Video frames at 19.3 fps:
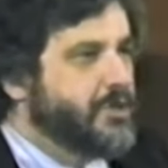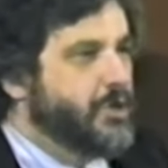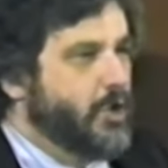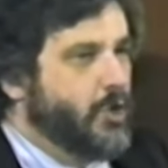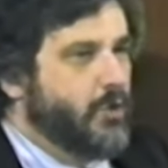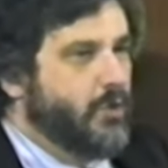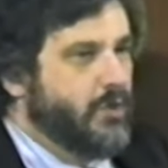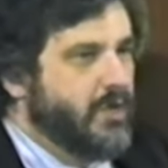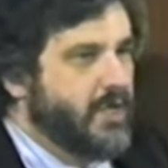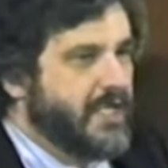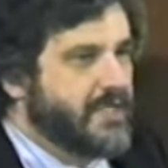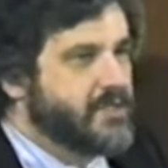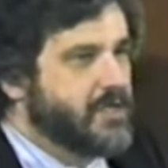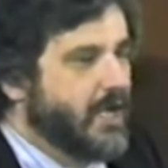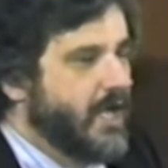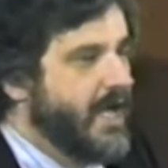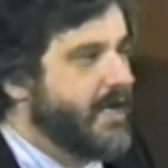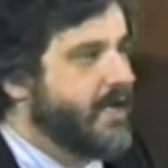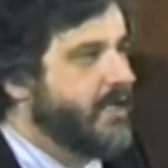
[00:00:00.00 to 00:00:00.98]
to.
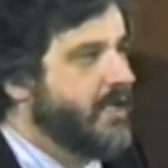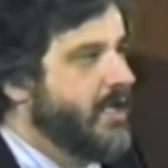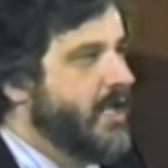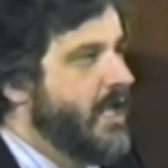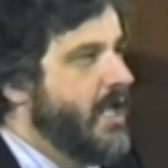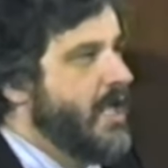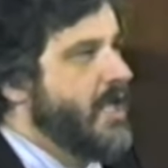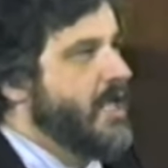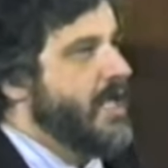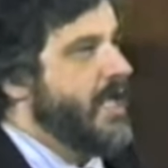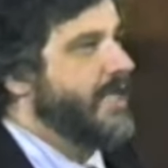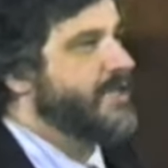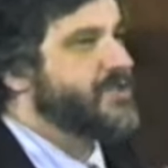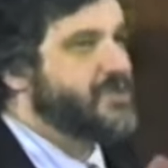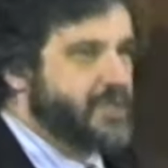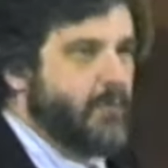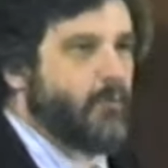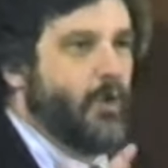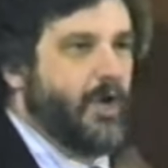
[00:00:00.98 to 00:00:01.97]
It's like,
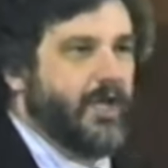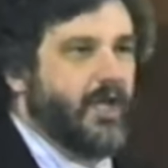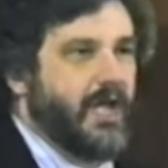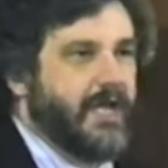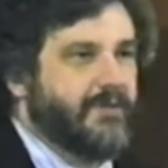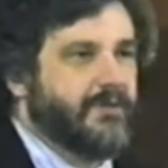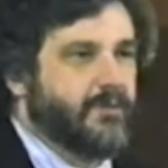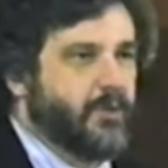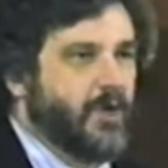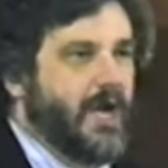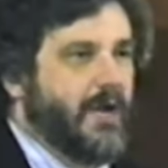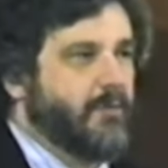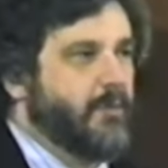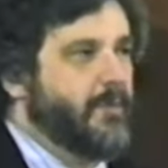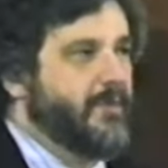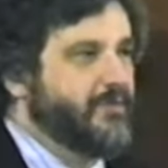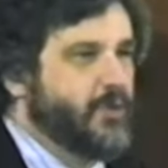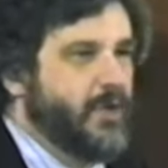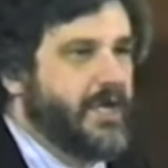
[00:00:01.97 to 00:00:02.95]
it's somewhat like the
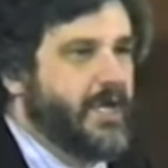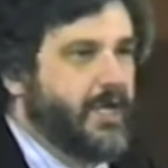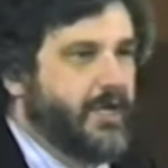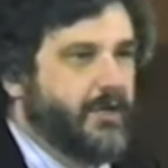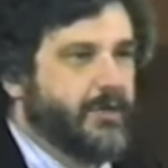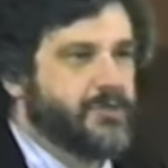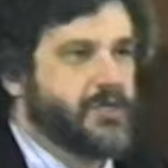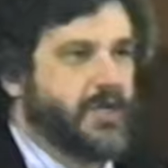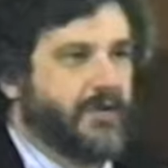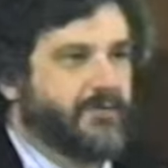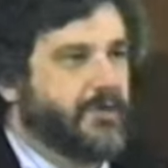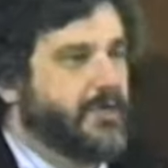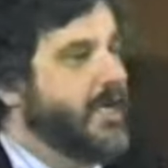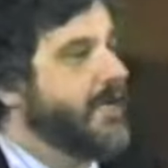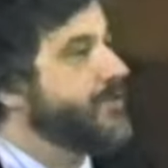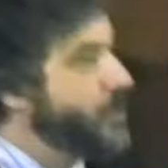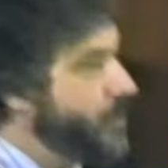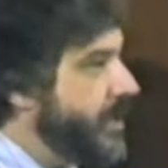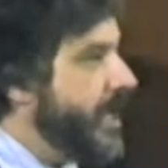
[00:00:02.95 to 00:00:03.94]
problem of drinking yourself to
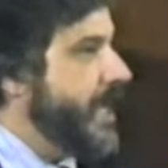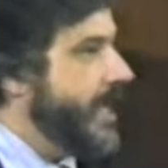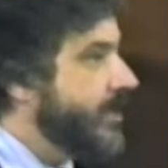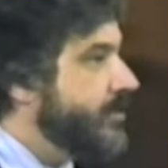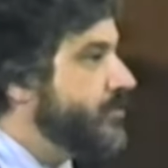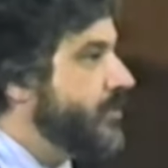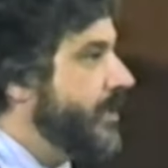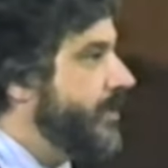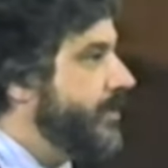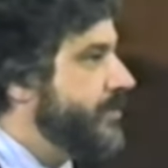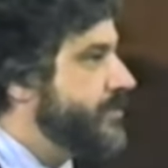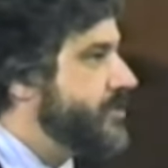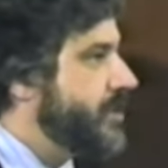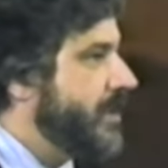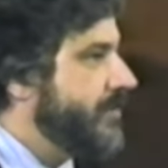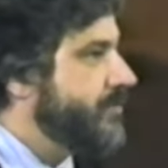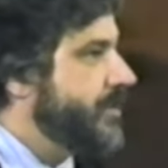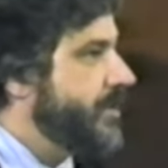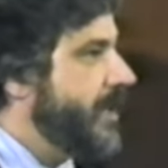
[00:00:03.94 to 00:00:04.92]
death. You can drink
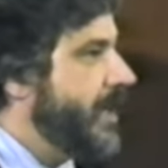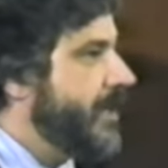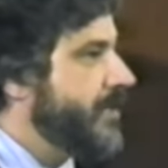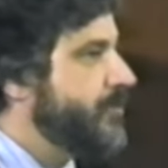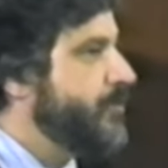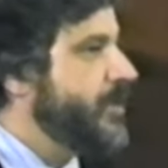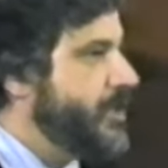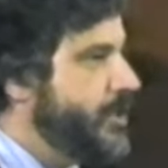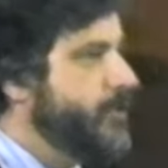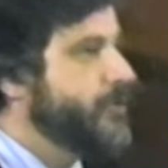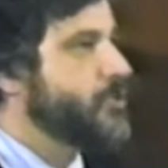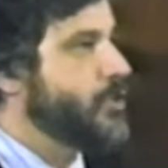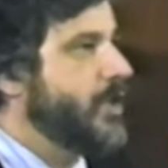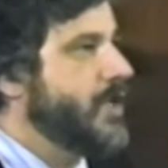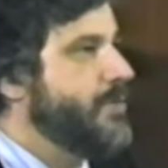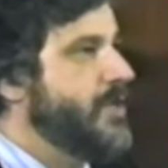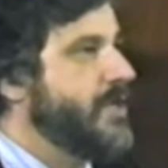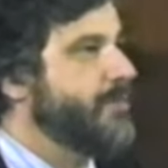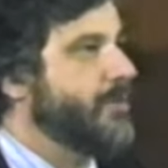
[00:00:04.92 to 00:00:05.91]
yourself to death, but
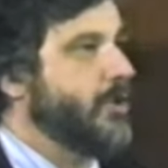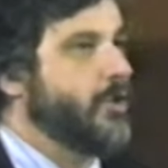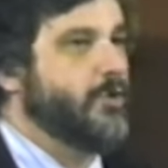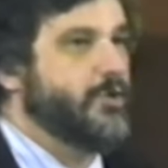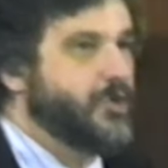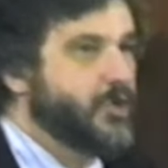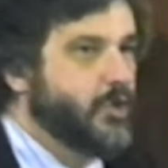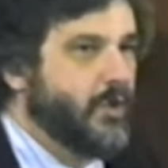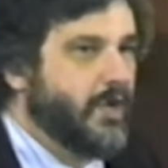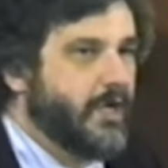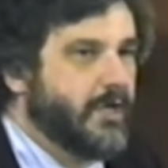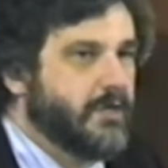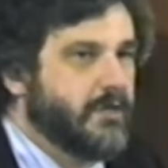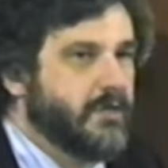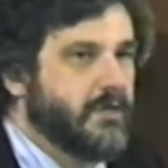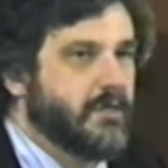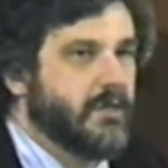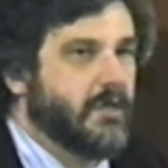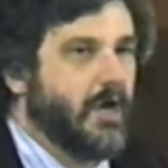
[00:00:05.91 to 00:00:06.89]
usually people who do
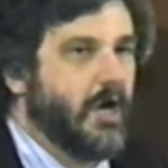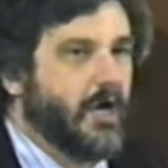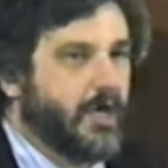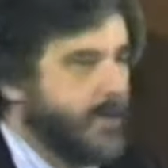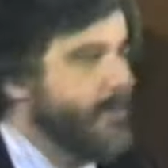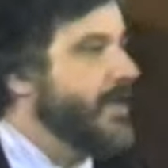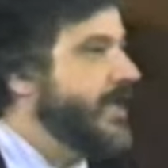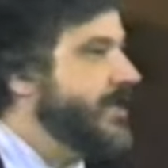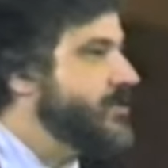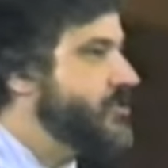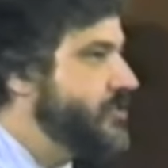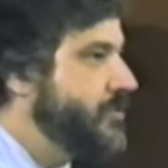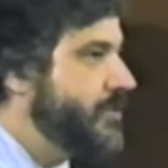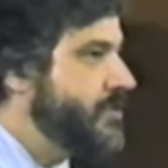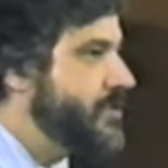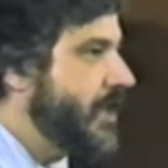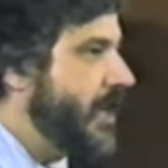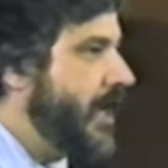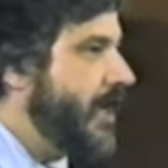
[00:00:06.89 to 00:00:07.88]
it are committing
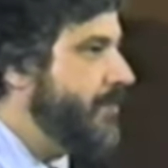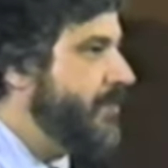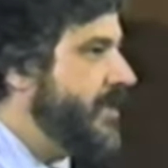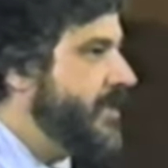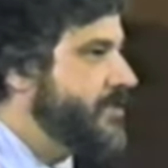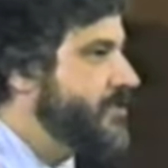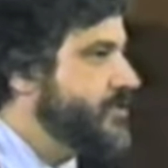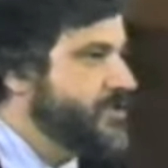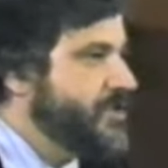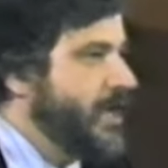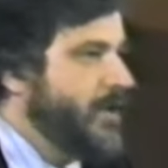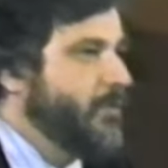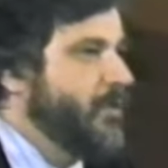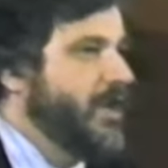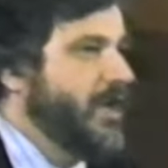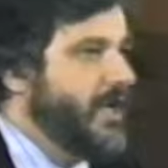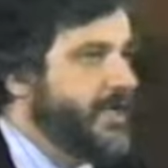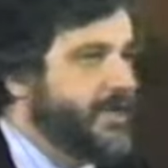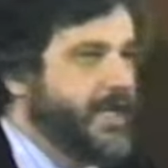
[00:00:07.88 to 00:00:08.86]
suicide because there's not
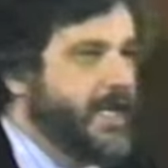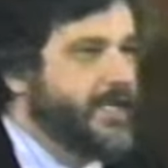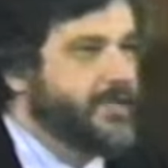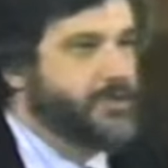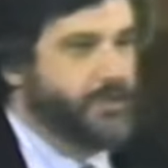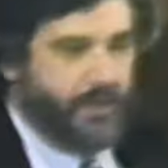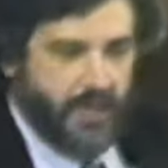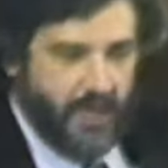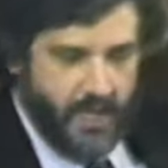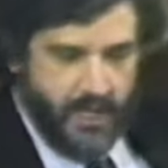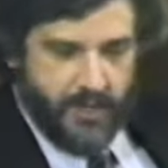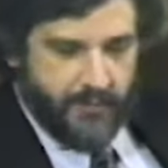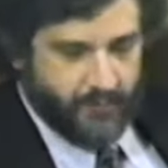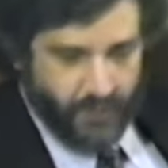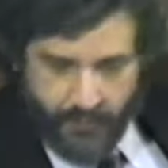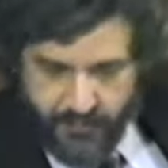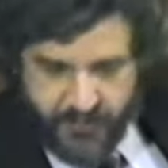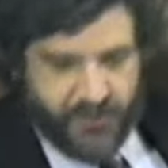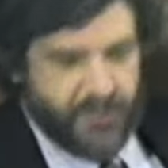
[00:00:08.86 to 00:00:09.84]
really a danger
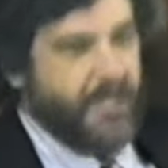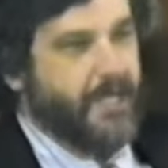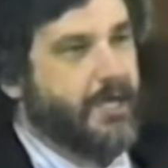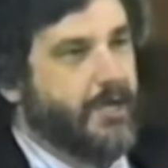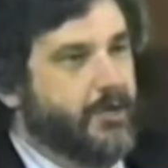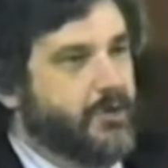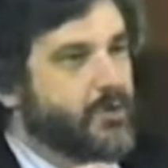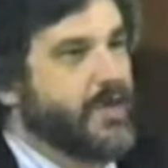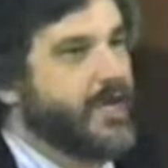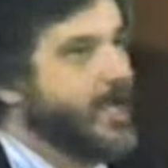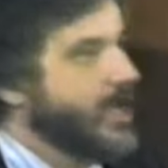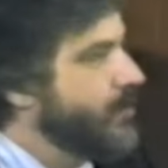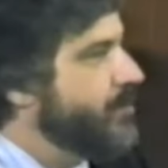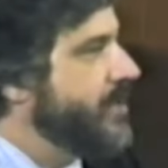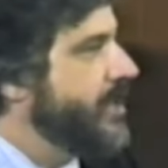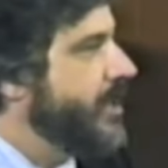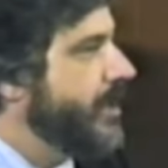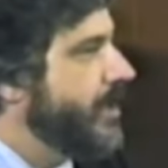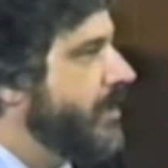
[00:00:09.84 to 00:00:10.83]
from sitting here
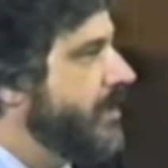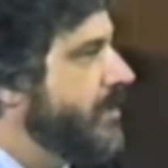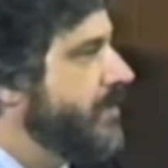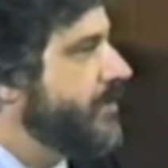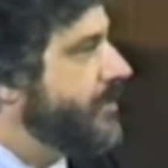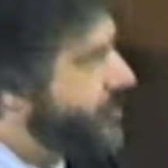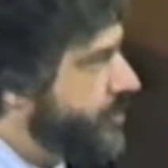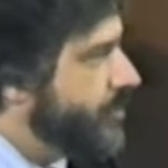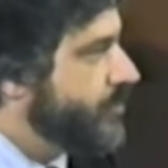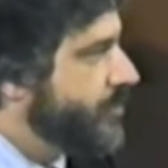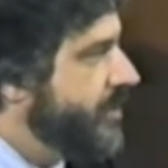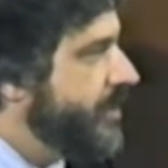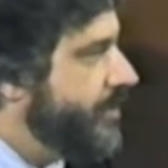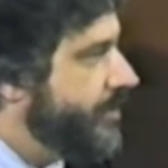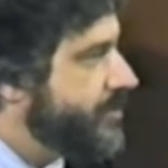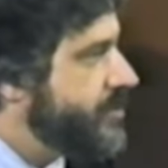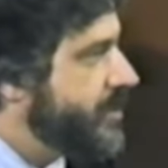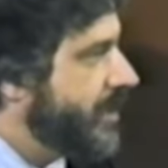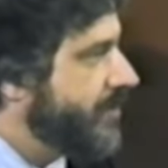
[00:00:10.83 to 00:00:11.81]
drinking beer that you'll
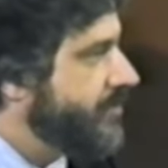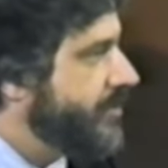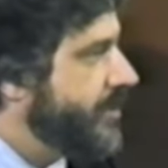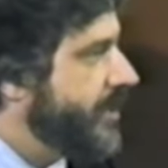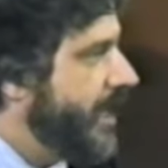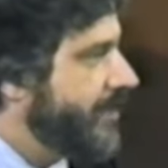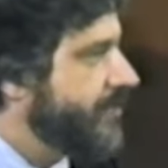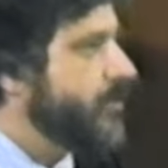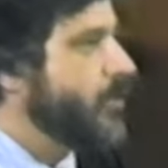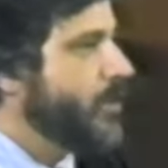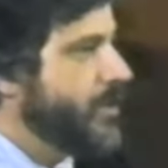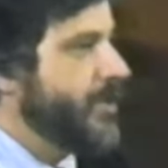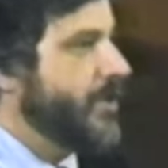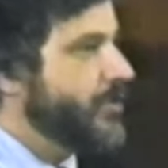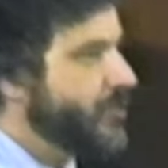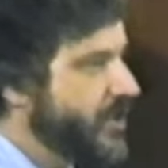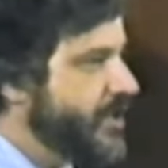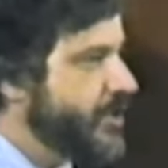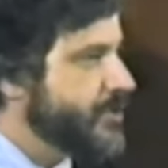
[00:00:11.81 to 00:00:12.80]
drink yourself to death. In order
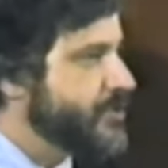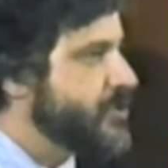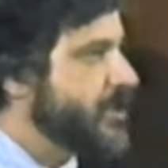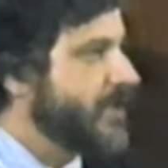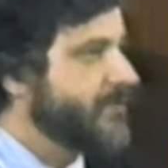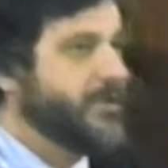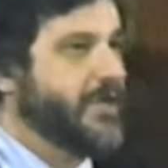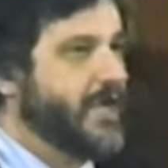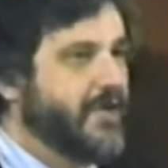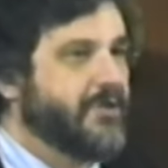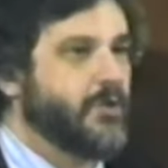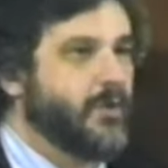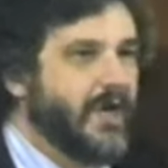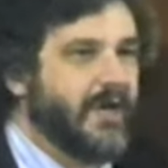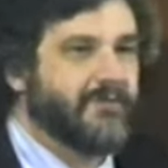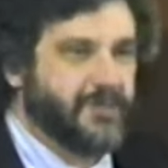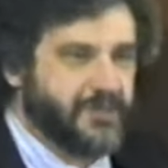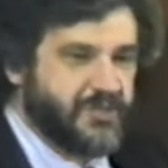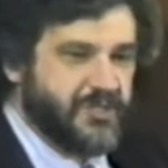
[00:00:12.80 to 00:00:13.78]
to drink yourself to death, you
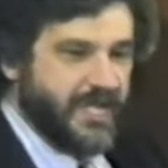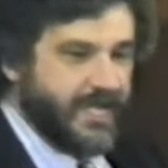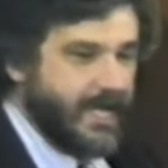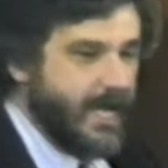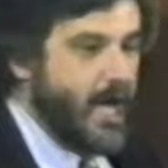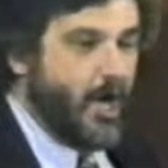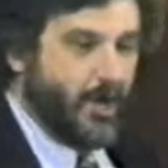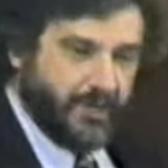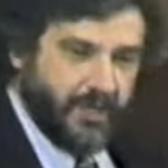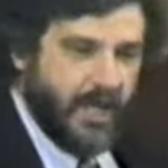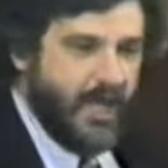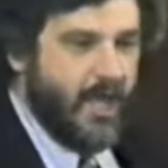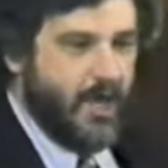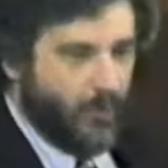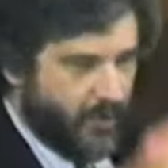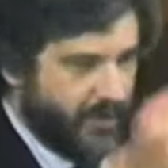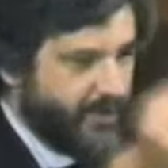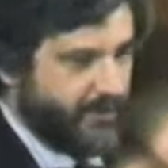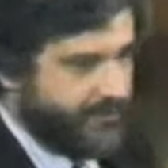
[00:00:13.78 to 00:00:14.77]
have to set out
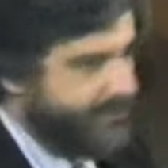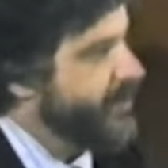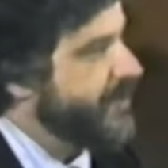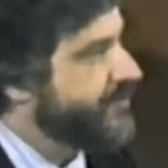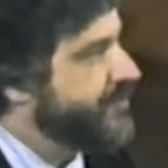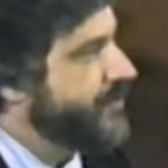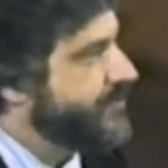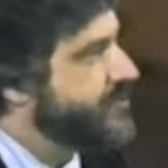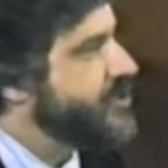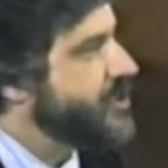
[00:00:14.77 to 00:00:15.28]
with a fifth of